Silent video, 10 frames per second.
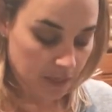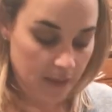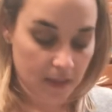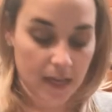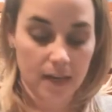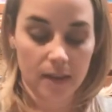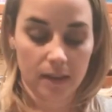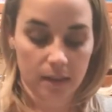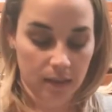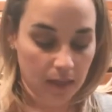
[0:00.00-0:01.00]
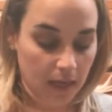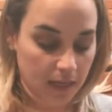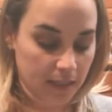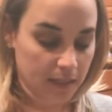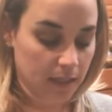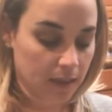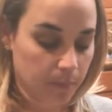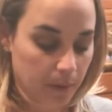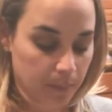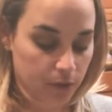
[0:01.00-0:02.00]
And then the onions and the
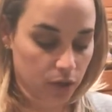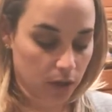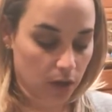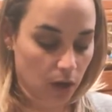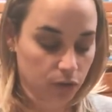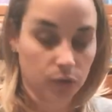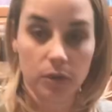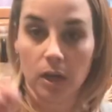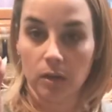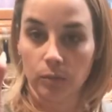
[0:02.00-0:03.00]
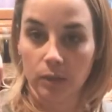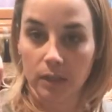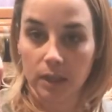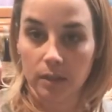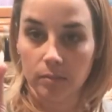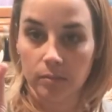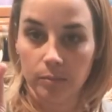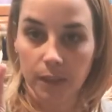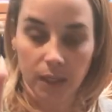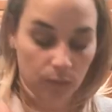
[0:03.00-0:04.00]
peppers are also cut really
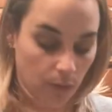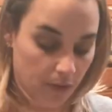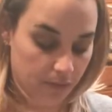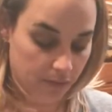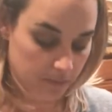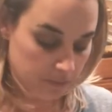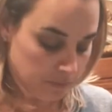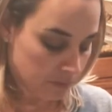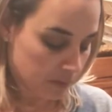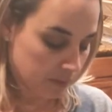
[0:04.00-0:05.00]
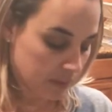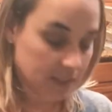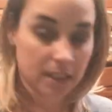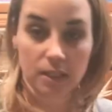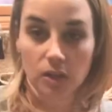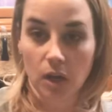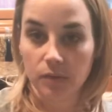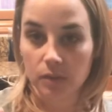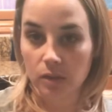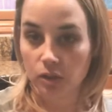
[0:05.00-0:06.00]
big and rough because it dissolves.